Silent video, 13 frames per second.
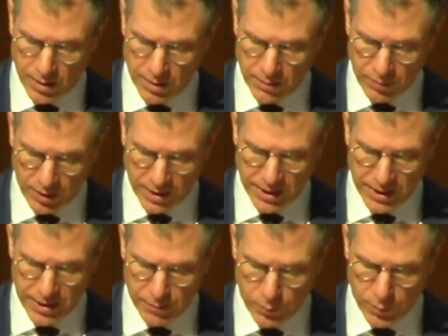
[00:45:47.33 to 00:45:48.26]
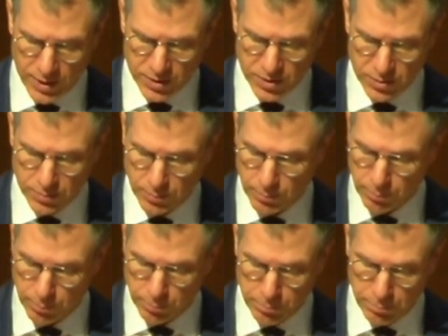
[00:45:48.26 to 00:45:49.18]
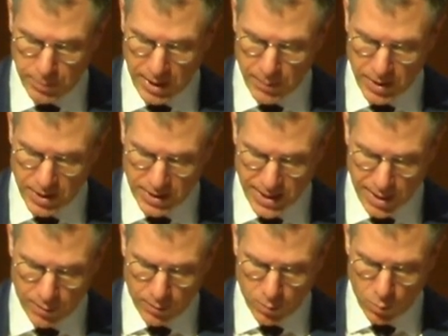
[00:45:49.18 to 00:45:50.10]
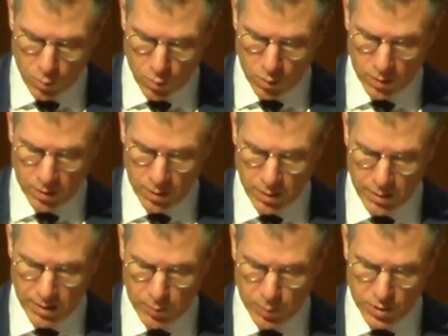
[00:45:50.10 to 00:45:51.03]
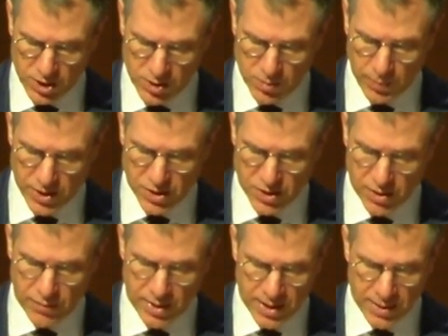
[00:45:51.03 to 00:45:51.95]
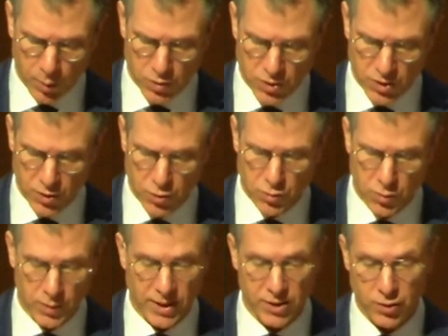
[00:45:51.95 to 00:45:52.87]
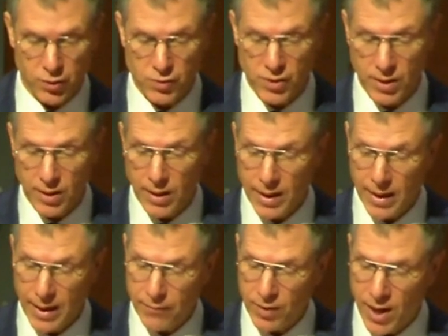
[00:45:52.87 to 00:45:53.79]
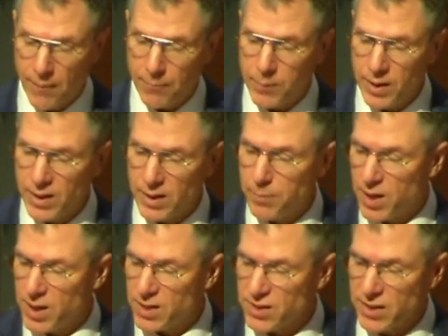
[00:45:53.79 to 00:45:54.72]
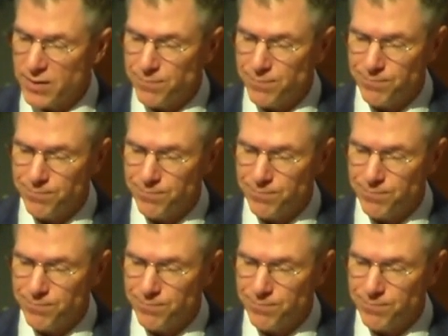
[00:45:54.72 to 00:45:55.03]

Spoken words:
the validity of which may be in doubt, or the participation of any person whose credentials have not been deposited.